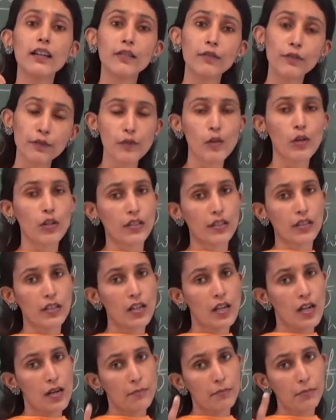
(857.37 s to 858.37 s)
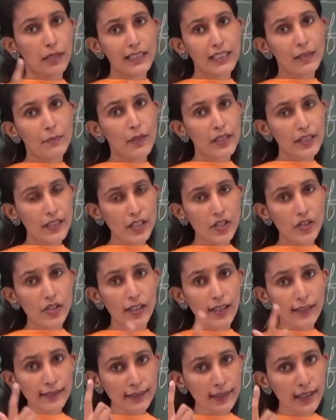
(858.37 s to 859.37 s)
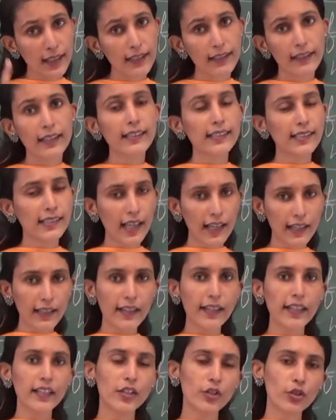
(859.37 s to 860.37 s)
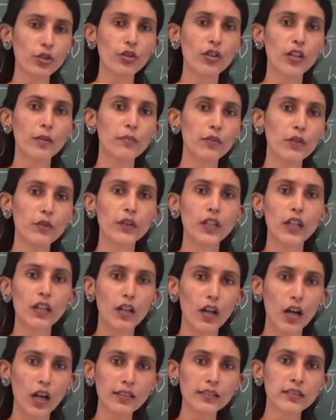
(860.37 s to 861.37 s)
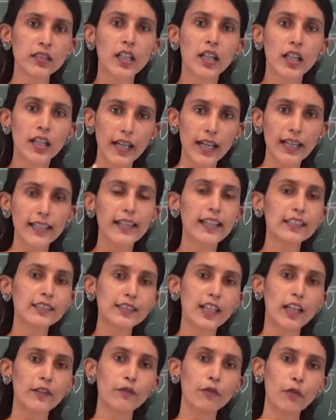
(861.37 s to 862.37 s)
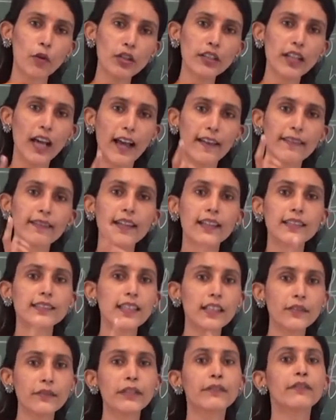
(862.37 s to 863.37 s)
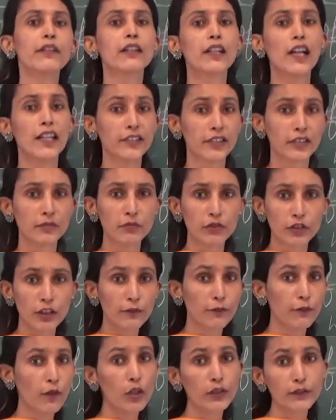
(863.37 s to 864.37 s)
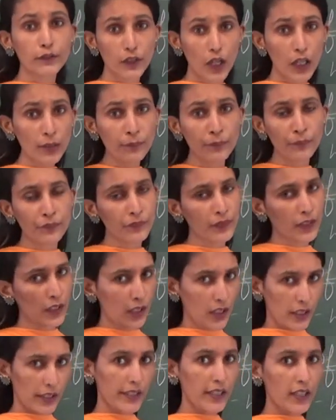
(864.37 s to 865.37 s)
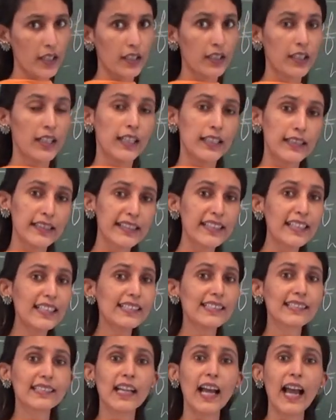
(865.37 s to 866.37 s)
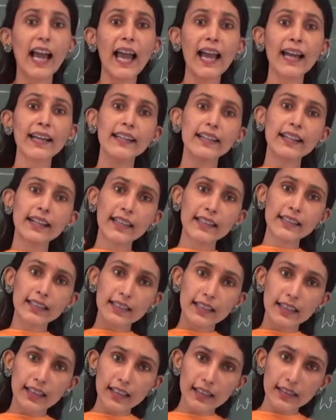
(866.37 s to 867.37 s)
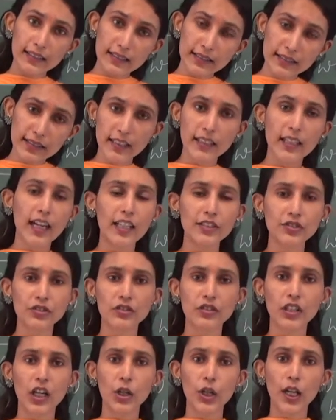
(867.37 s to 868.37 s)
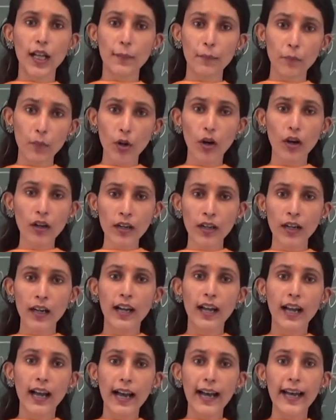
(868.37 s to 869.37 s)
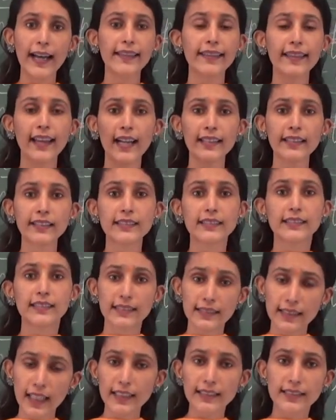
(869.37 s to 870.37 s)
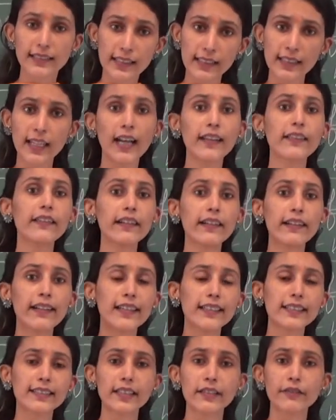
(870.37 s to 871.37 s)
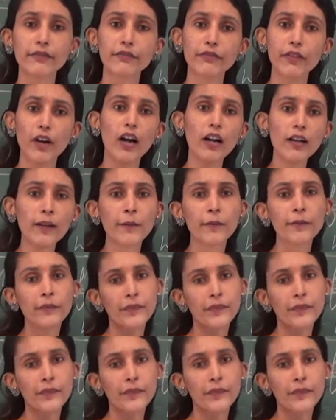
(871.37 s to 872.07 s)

fort. But the Britishers disagreed to remove the laws against that fort, and they said, we will not remove the fort from here. This angered Siraj Ud Daula more, and that is another reason for